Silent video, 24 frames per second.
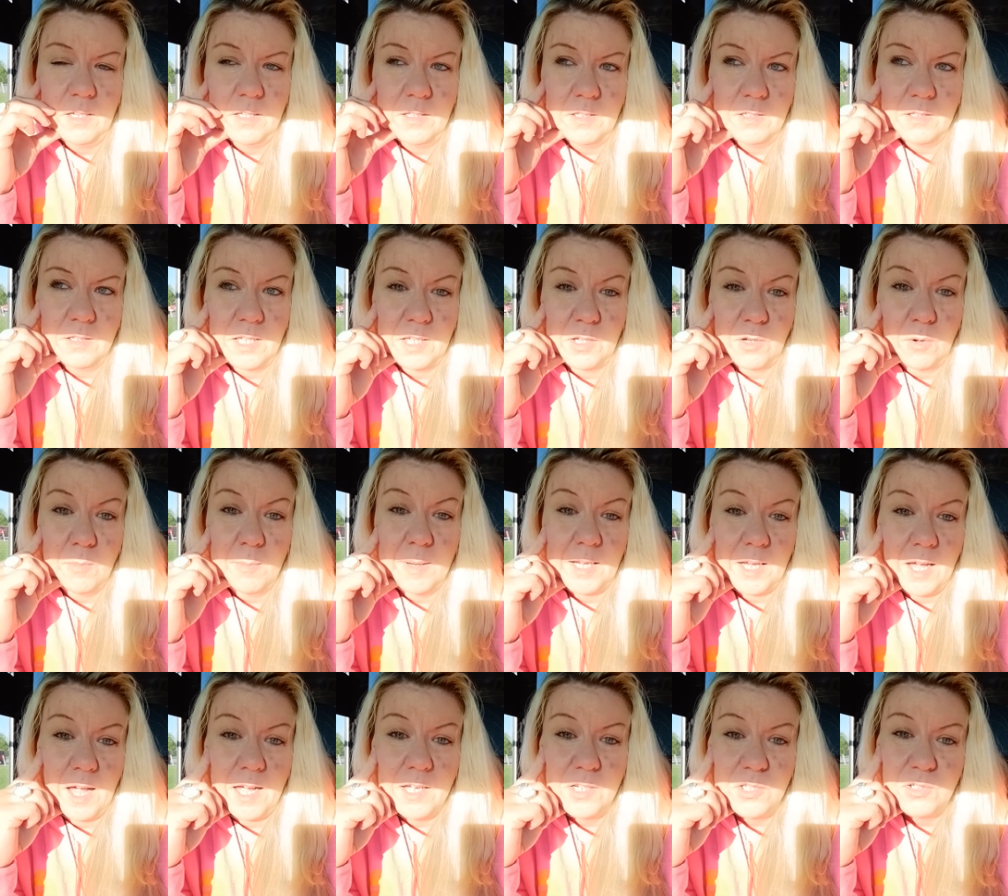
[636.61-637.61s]
and they're like, oh my
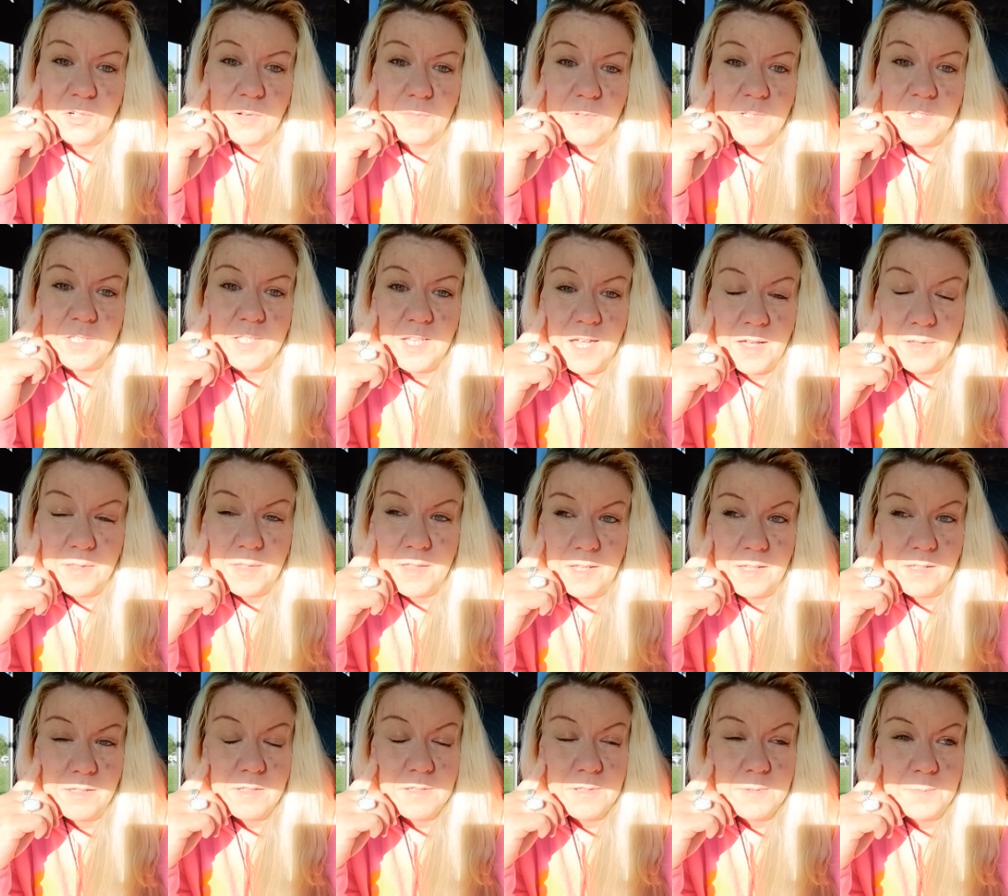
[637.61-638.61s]
gosh, you have to sell
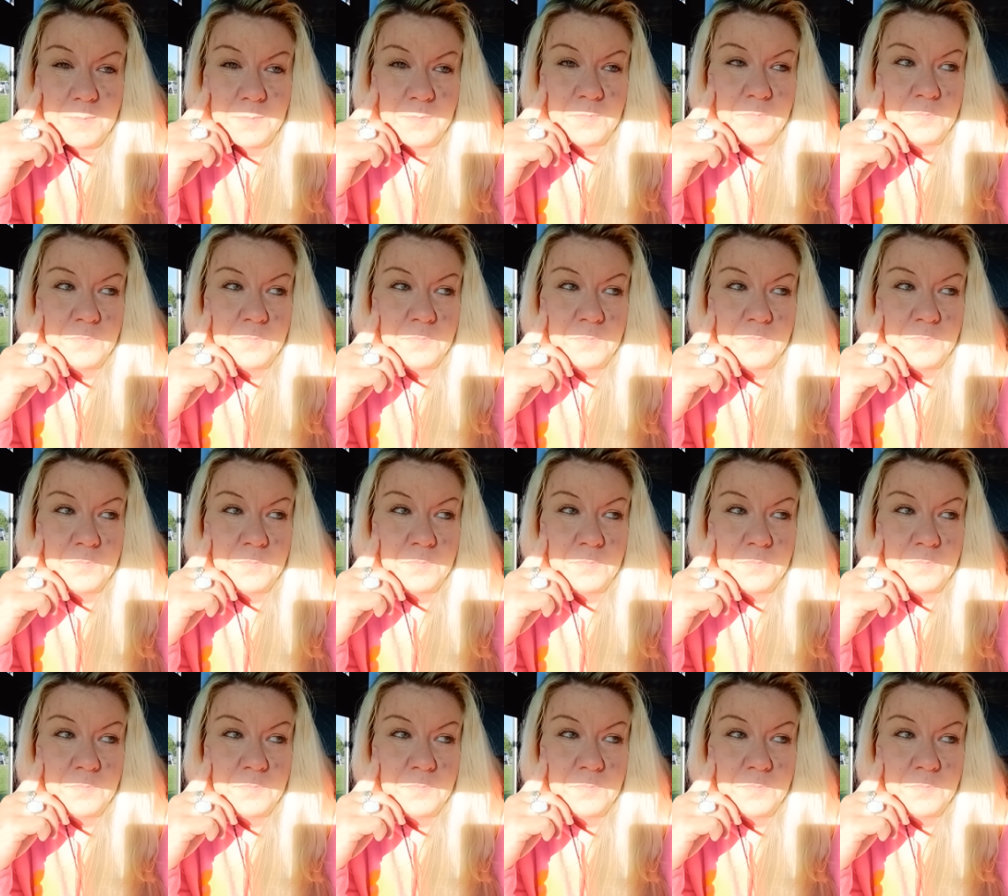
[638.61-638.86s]
these.